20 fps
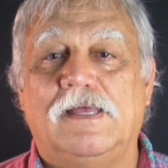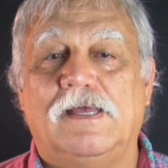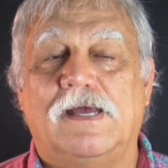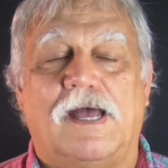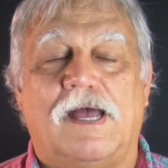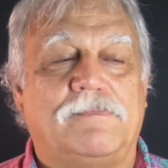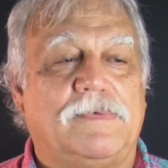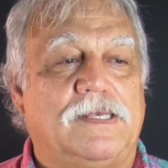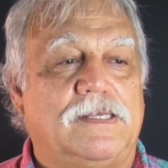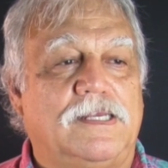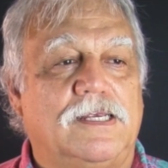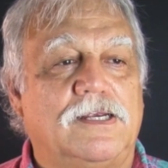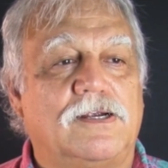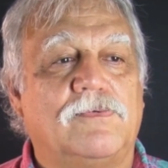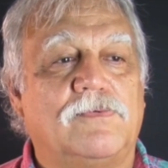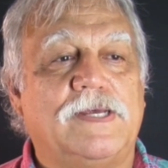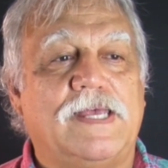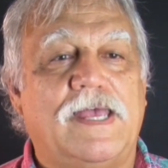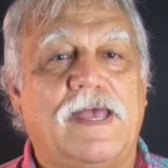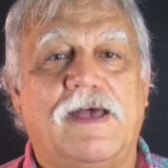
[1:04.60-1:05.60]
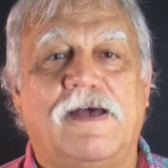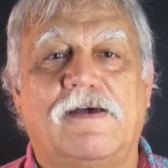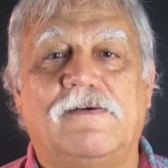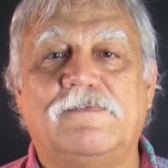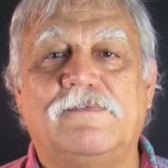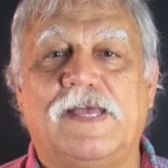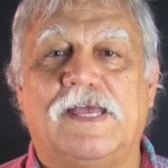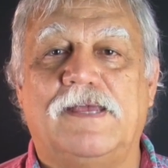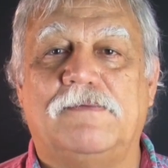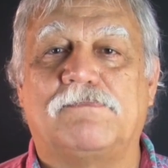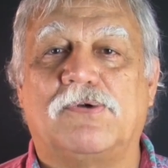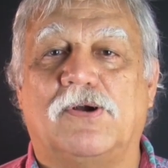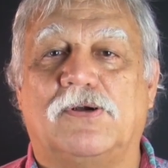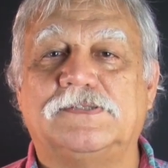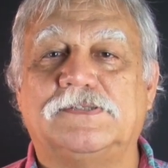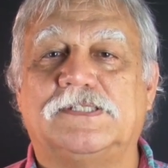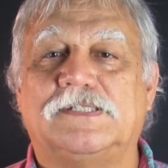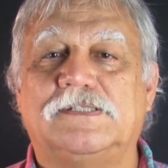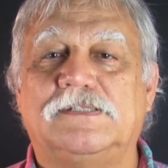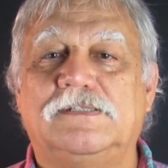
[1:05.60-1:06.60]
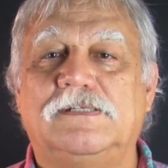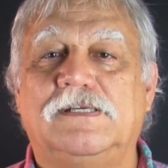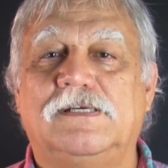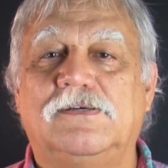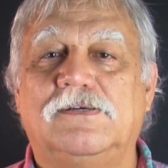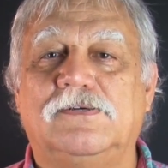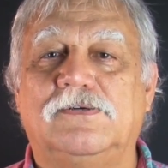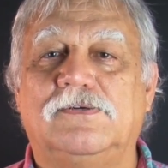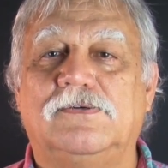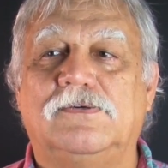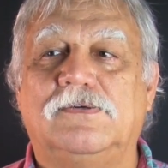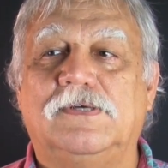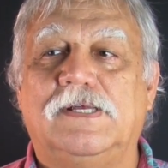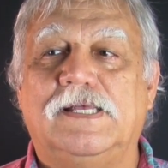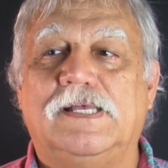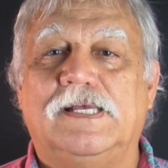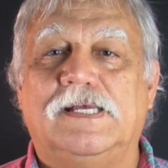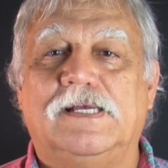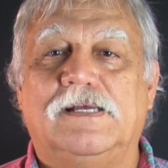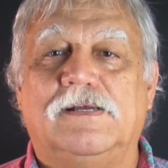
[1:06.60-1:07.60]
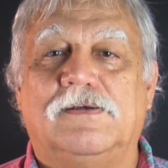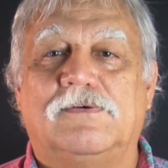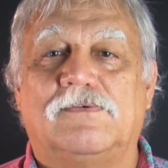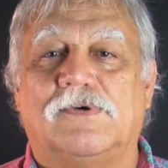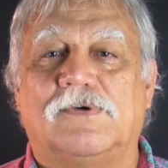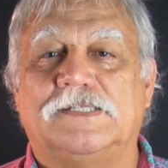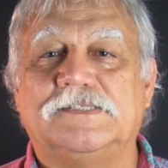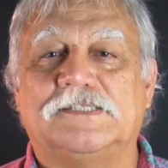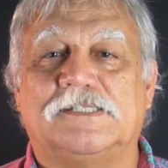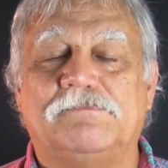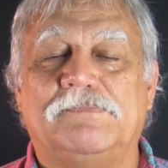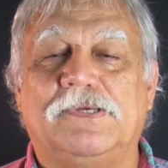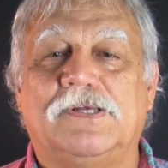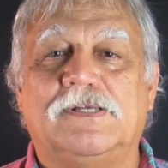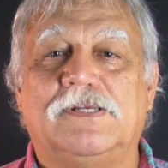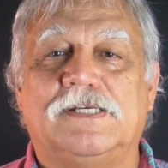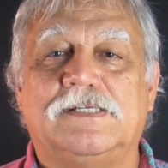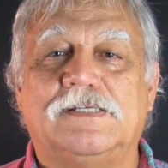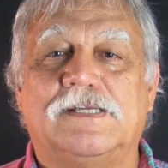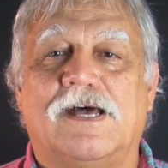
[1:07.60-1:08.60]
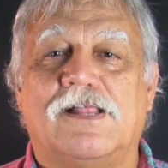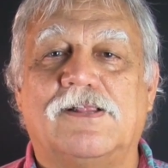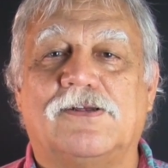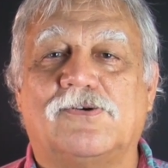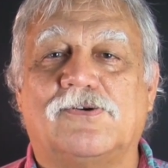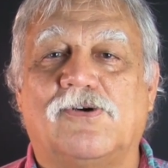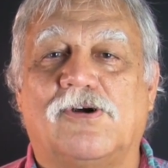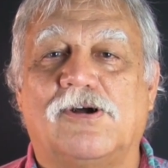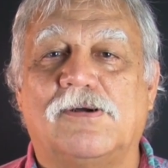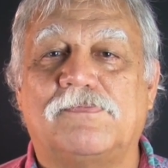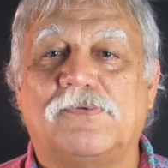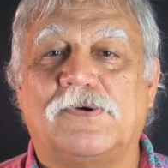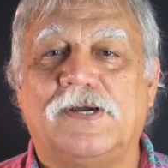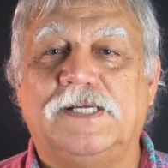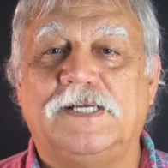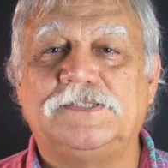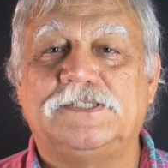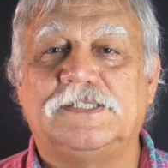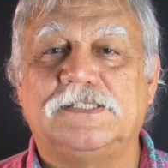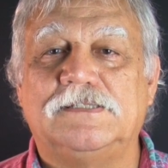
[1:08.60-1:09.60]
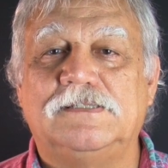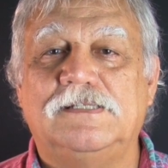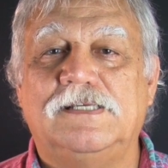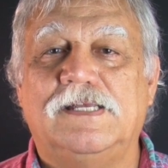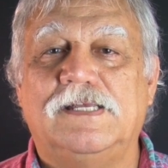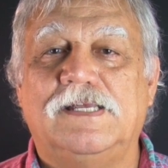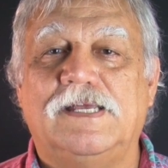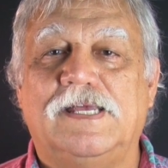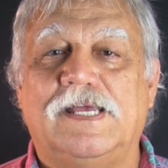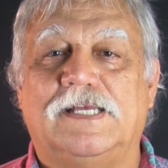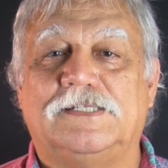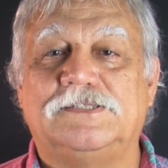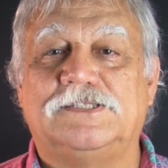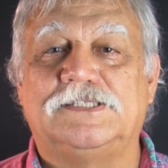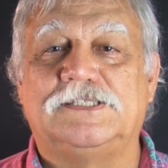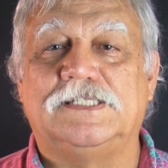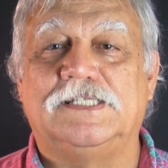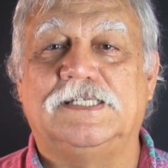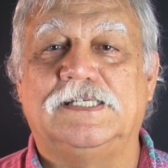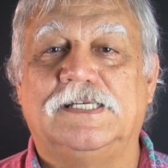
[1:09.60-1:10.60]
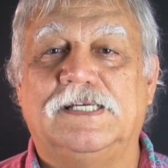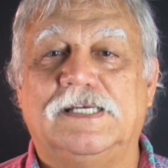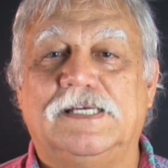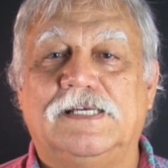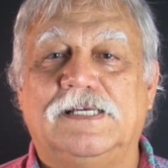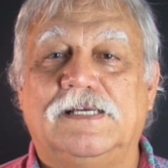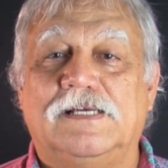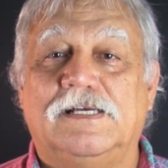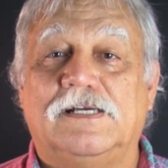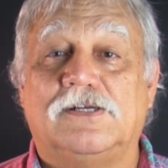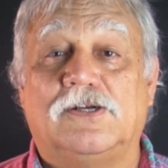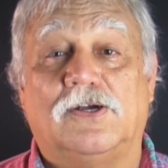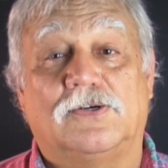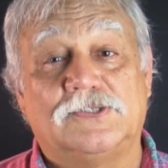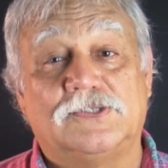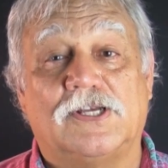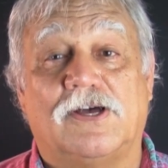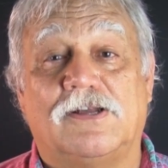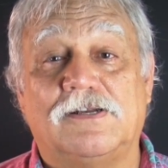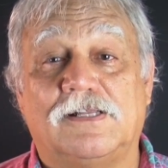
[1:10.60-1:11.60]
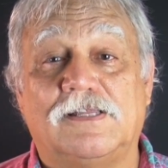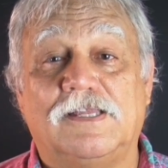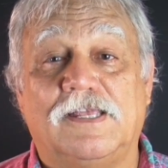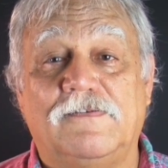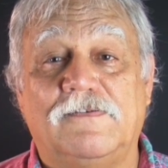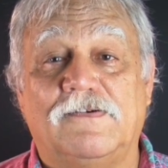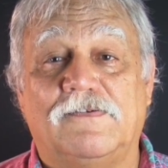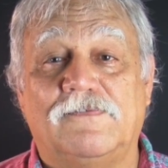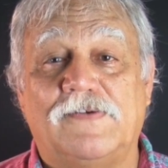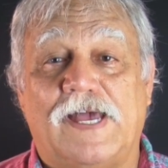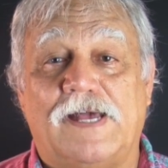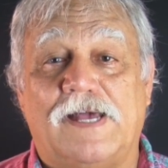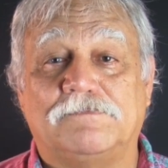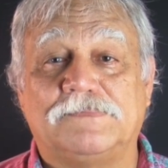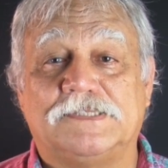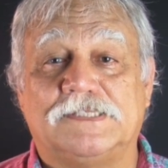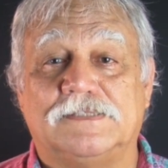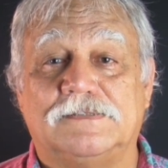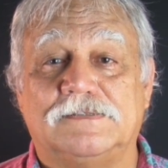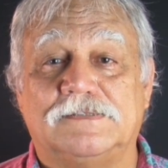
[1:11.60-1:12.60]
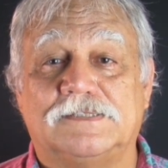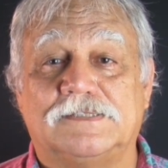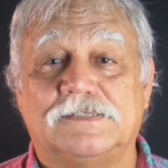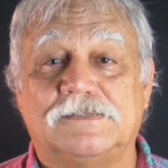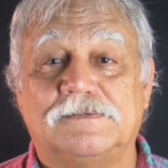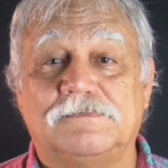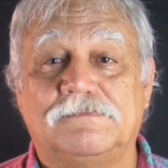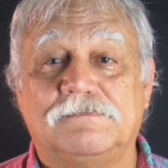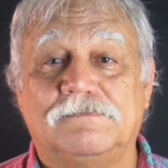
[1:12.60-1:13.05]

I mean, here we have a person who runs $1 billion corporation and she goes on a leave of absence.